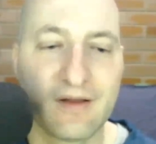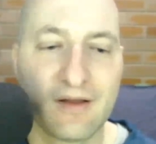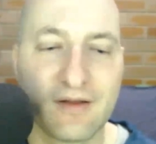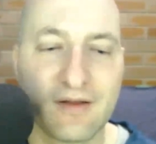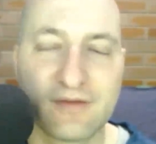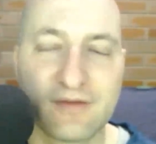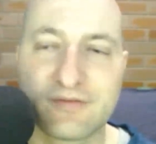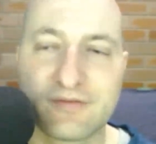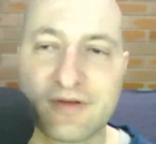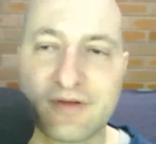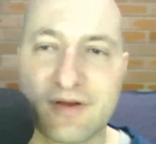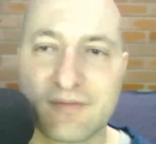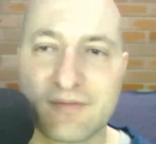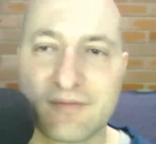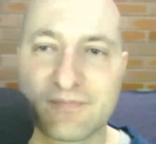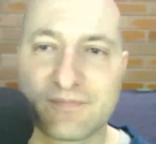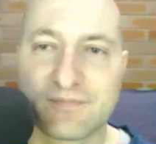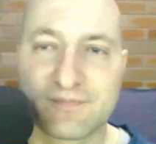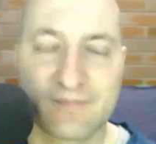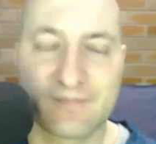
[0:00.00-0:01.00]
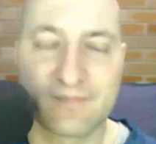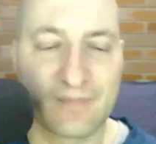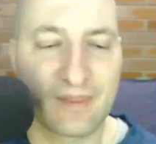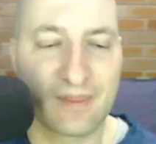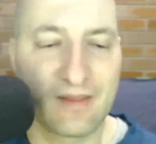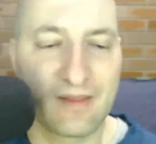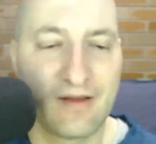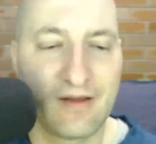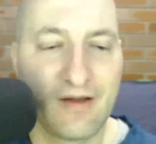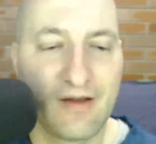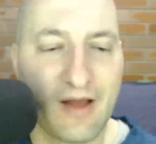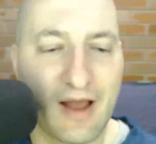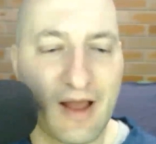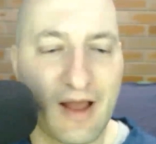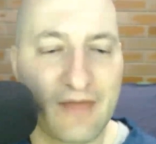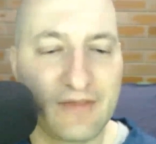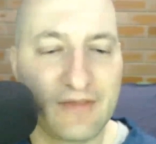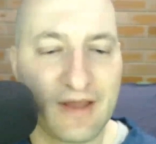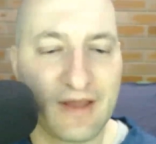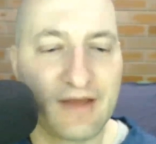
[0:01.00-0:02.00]
So,
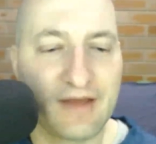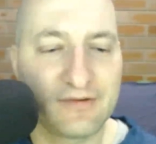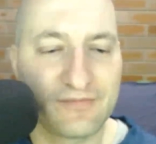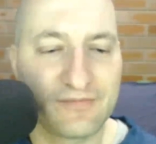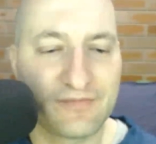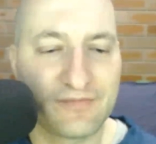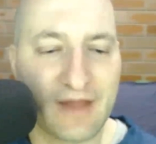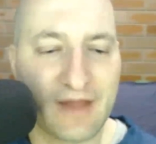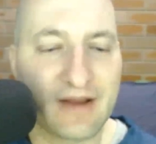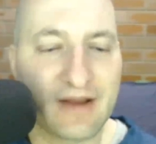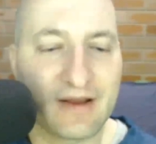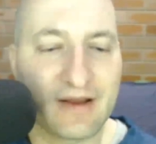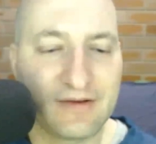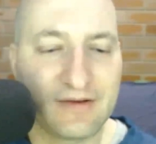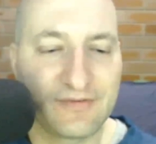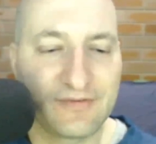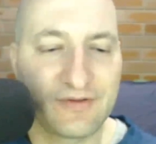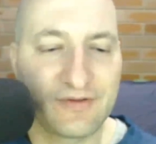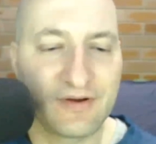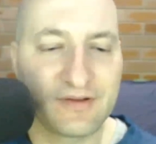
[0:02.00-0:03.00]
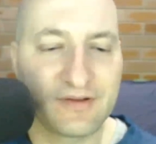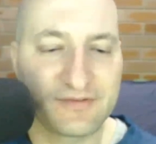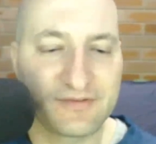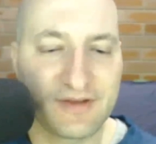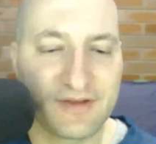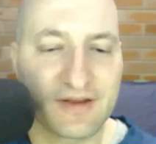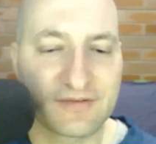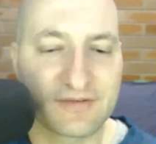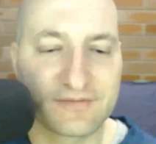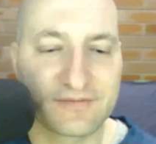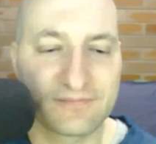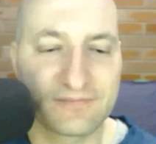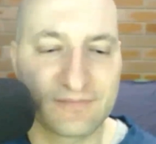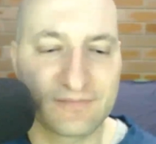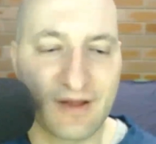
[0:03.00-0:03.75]
at age 36,